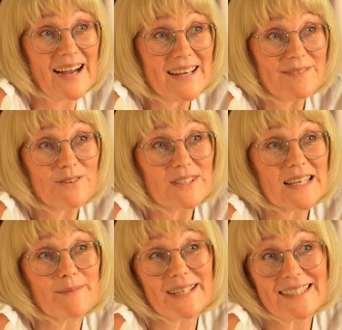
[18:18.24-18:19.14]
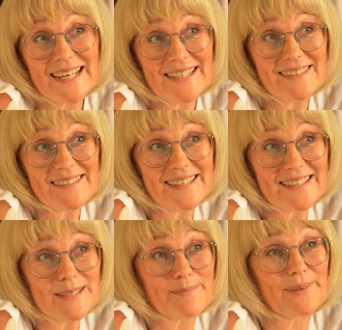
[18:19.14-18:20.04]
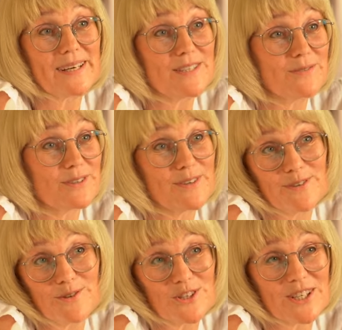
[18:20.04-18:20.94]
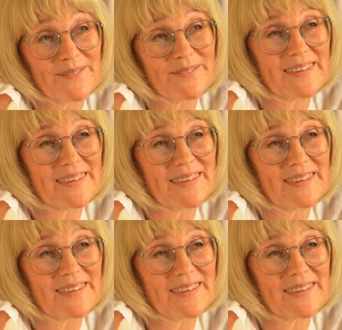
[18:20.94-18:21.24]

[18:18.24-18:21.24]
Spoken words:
I have got some exciting things planned for the future.